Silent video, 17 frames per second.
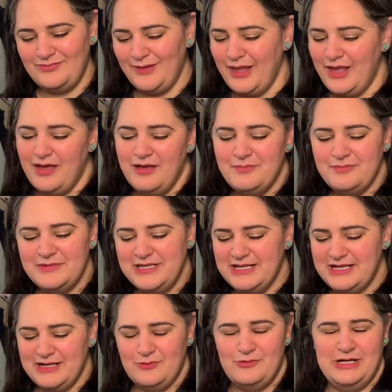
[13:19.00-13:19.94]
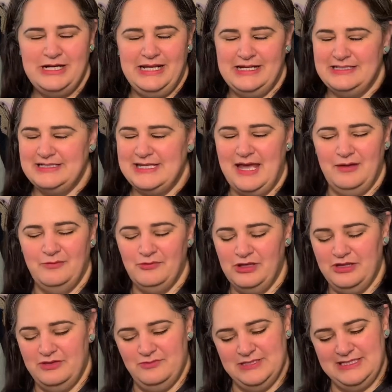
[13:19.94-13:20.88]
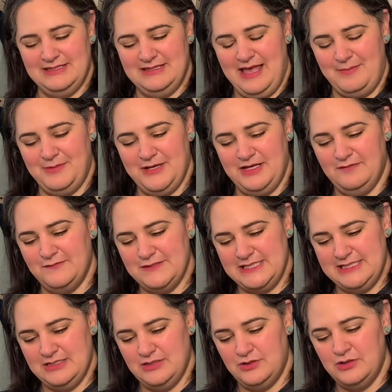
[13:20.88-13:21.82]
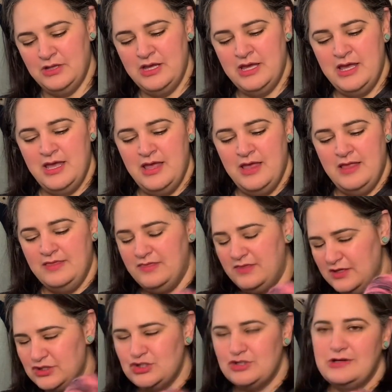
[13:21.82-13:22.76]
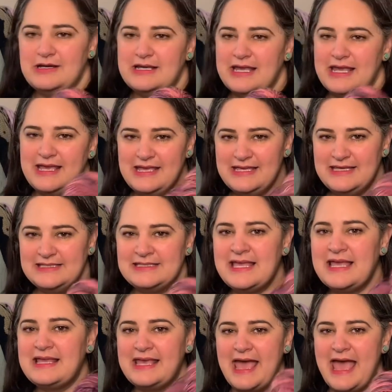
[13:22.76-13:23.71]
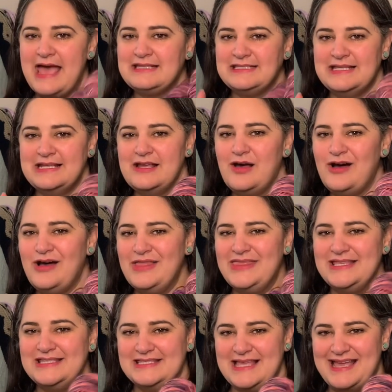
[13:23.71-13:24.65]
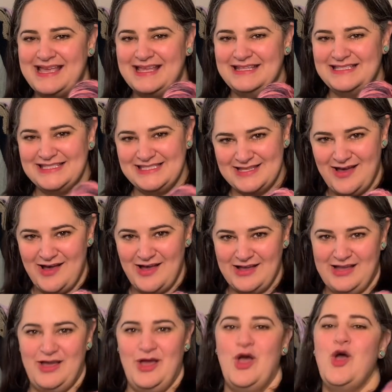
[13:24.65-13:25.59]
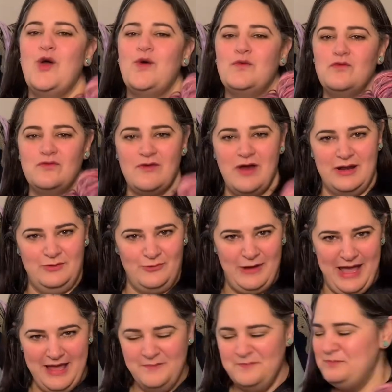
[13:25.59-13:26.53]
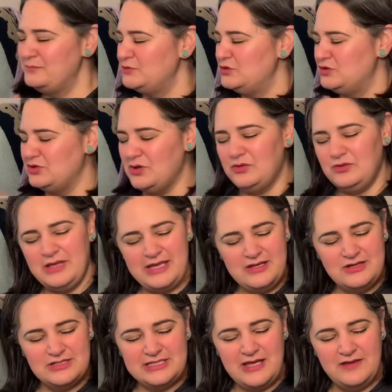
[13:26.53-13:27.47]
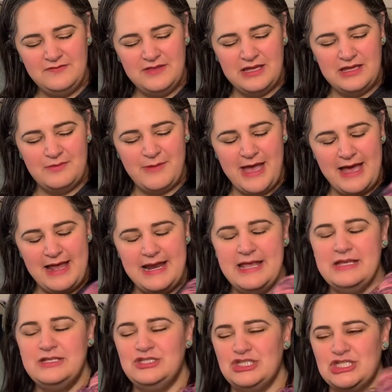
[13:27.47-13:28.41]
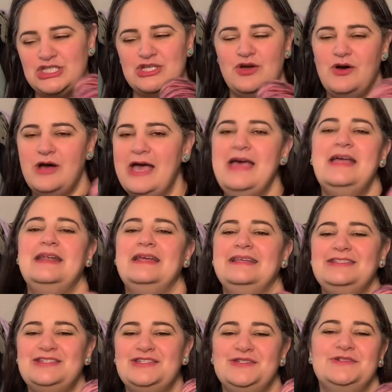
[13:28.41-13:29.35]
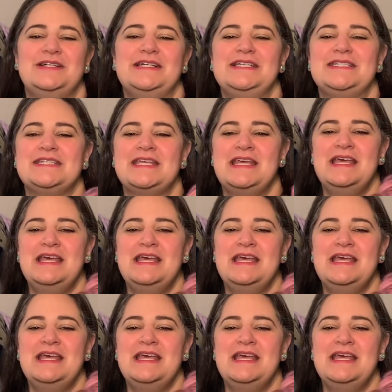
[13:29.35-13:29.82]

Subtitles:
Knitting 1 at a time really wasn't that big of a deal. The trick is casting on the second sock right away. Don't let yourself think about it. Just go ahead and do it.